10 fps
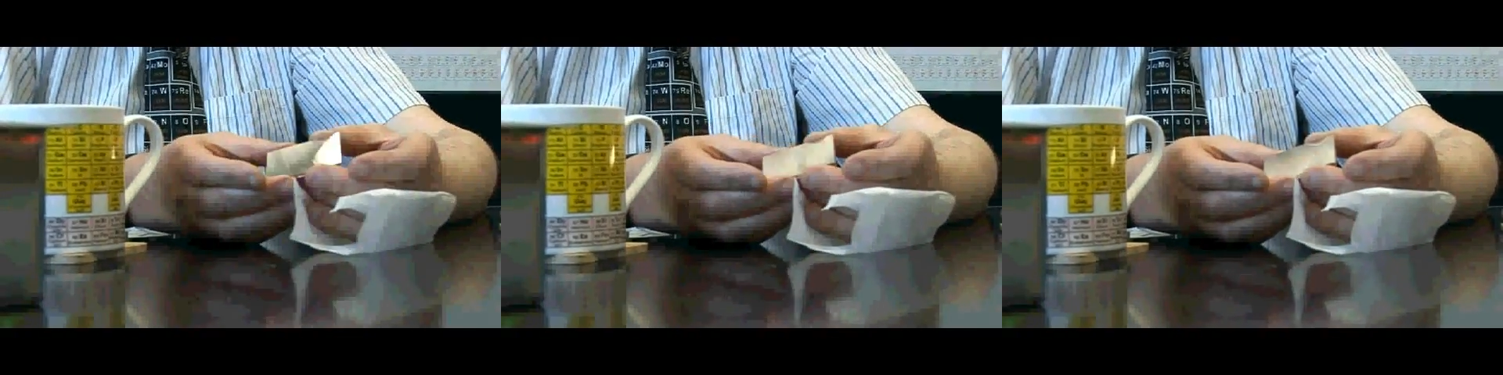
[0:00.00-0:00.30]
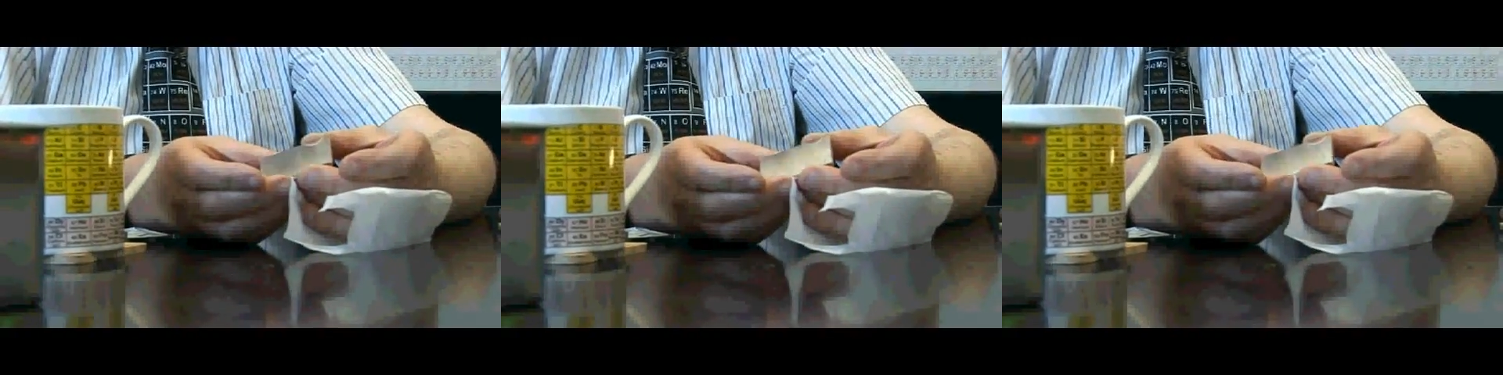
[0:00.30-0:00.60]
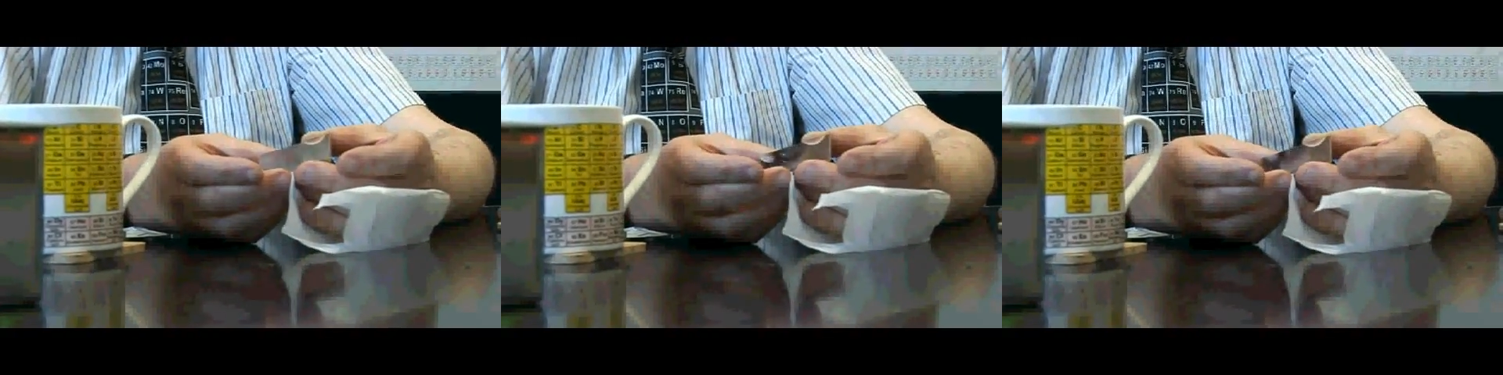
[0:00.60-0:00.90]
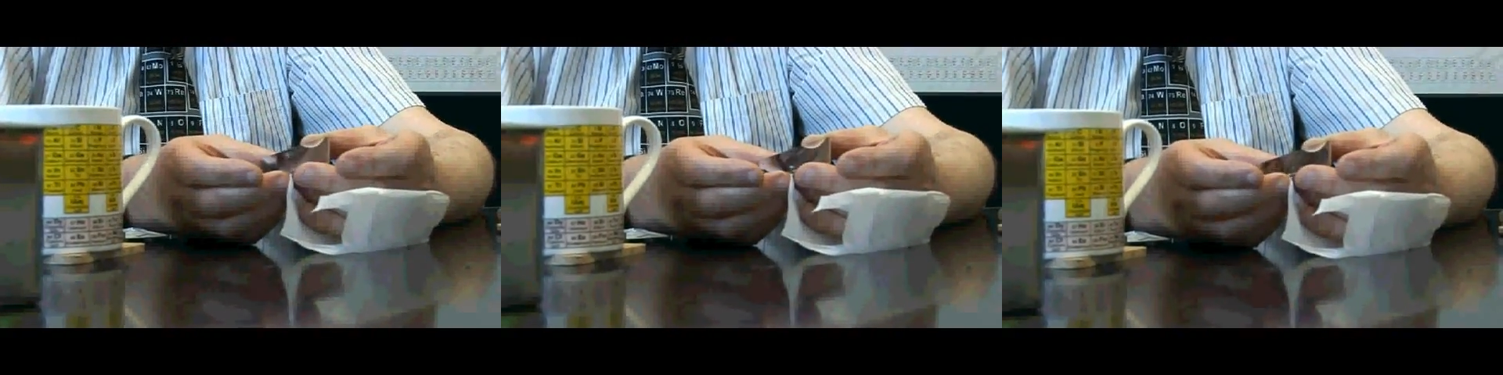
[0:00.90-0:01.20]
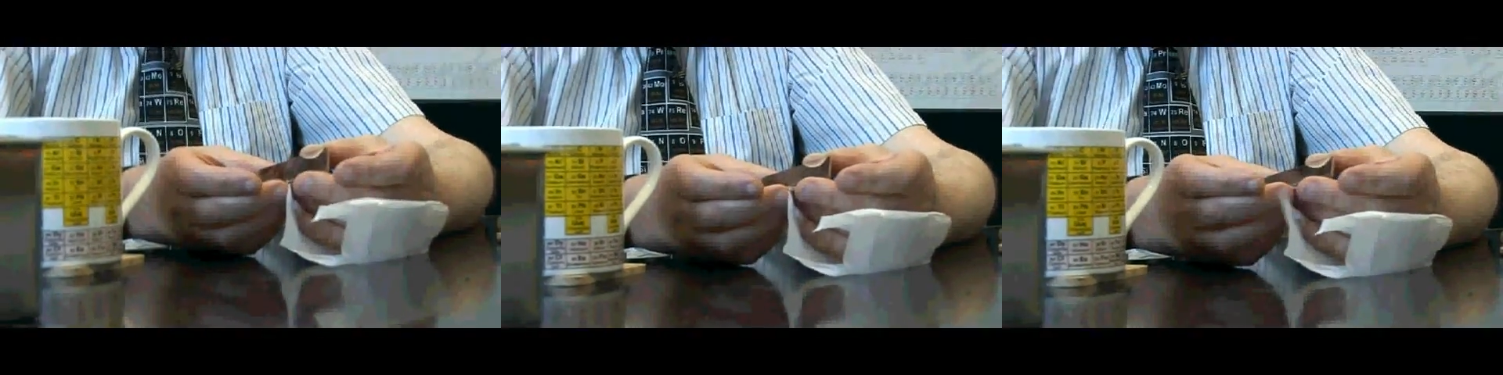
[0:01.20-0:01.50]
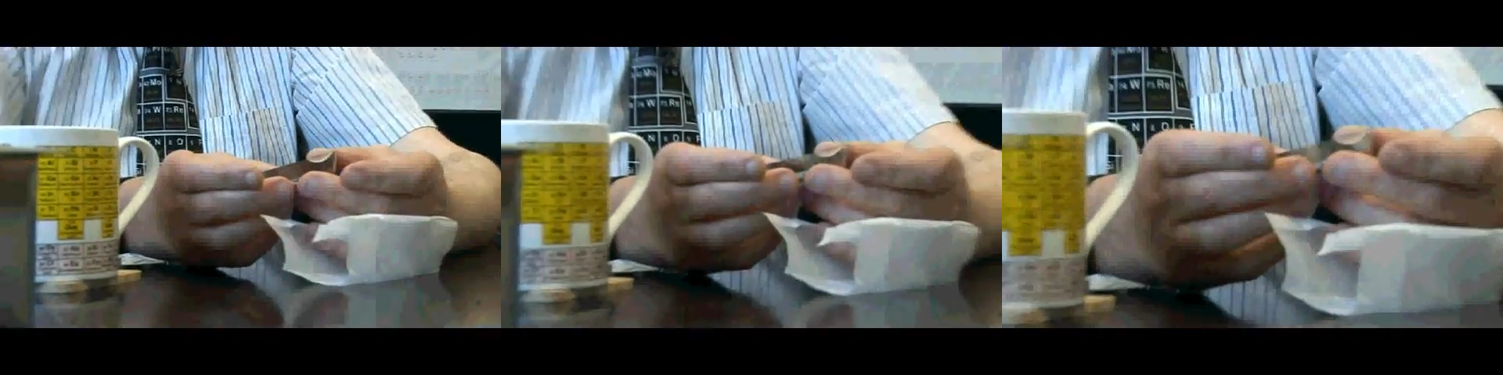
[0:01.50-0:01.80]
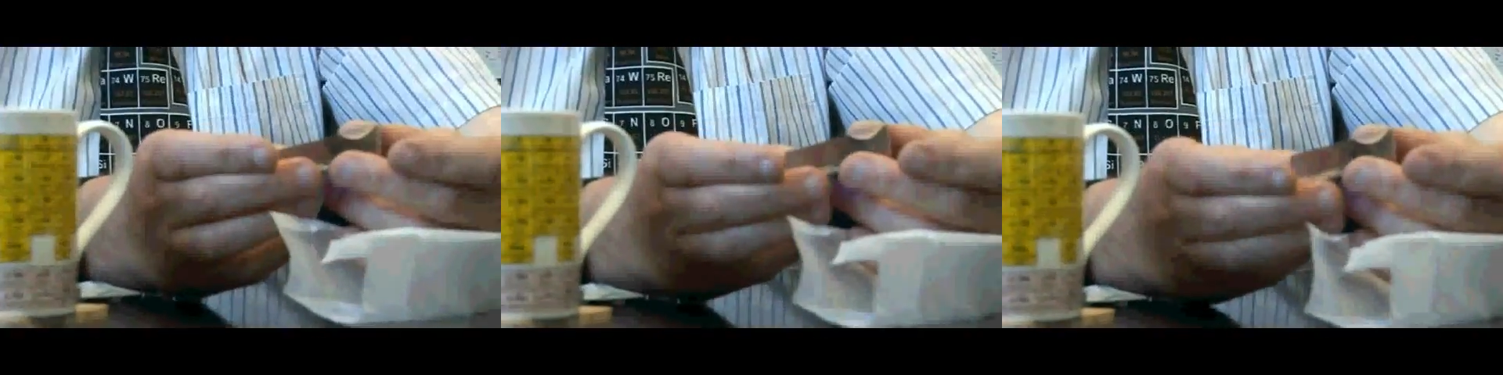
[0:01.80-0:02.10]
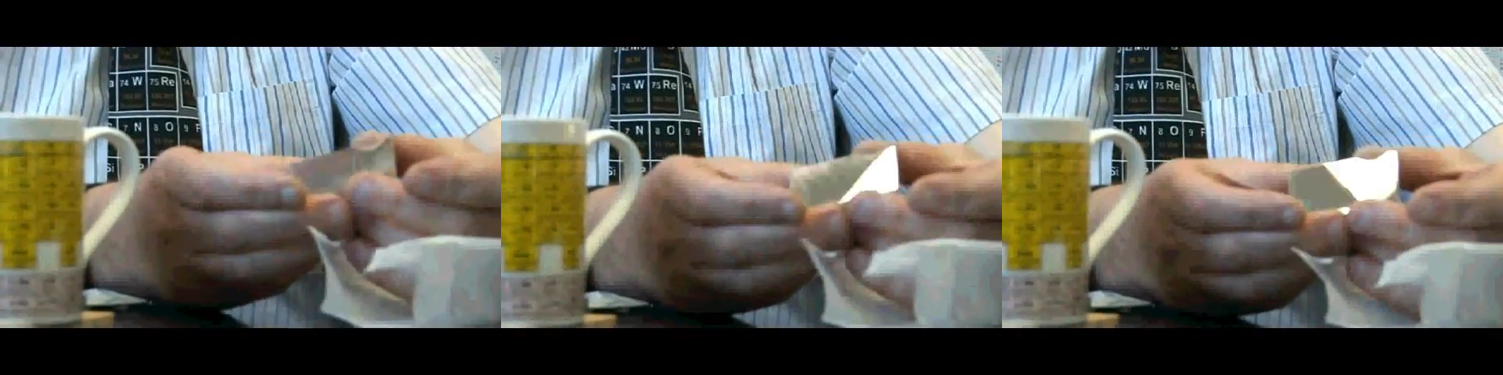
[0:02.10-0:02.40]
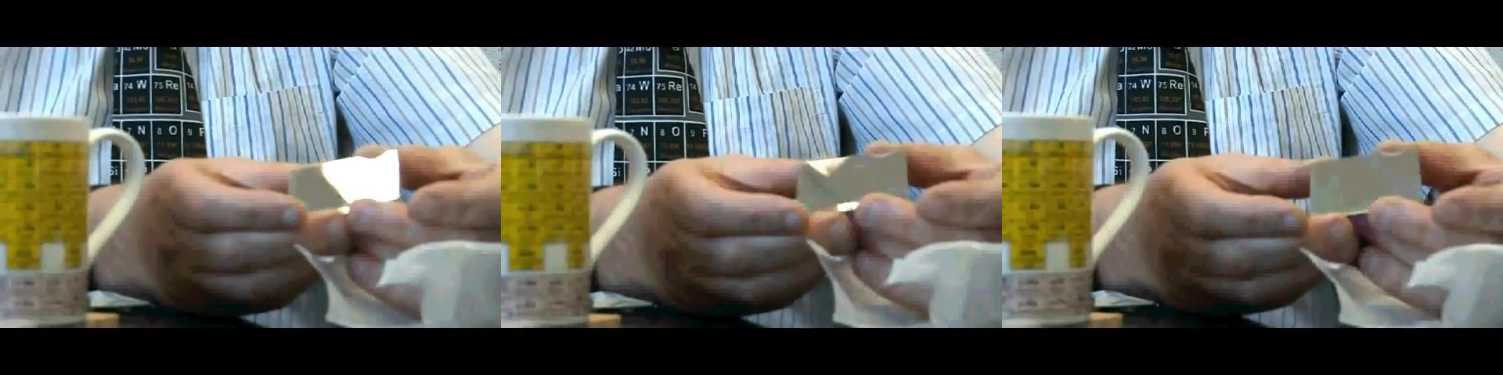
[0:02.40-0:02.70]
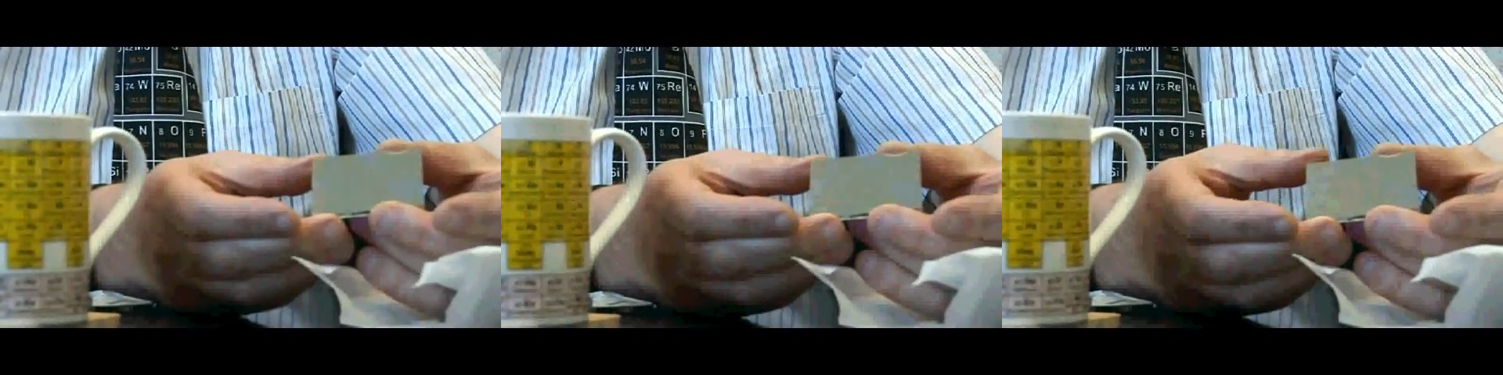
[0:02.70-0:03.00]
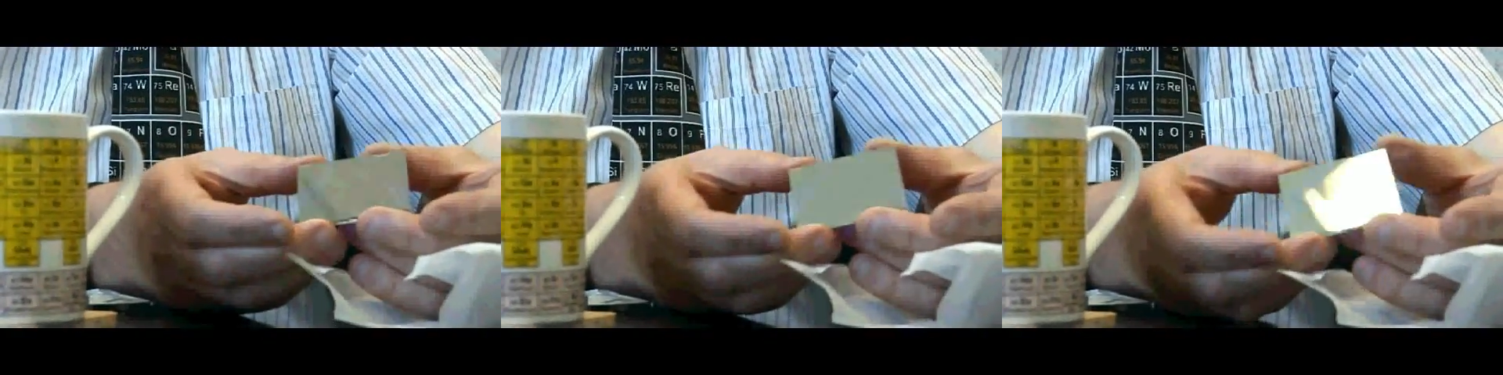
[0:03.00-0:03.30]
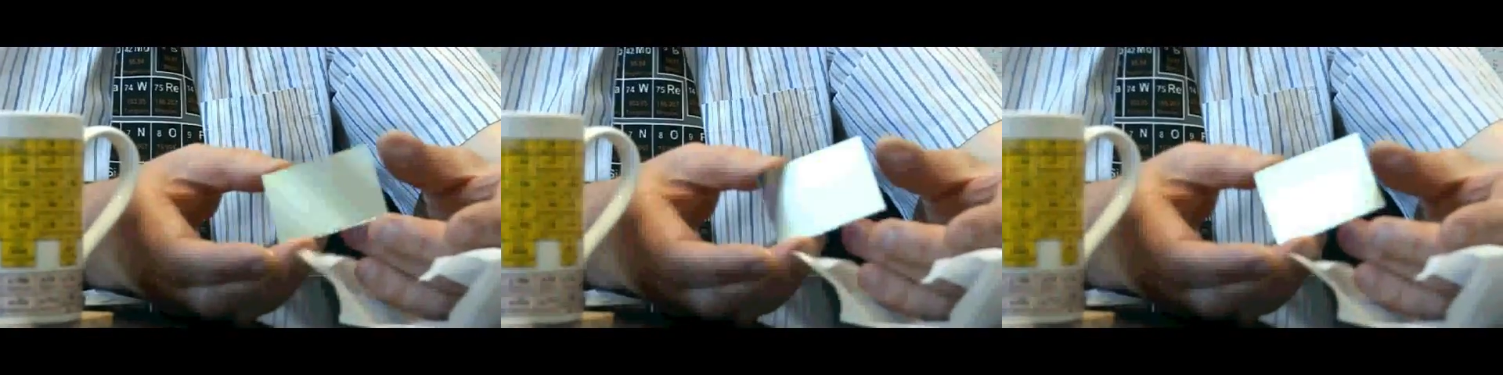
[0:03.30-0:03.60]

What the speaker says: No face is visible, so there are no lips to read.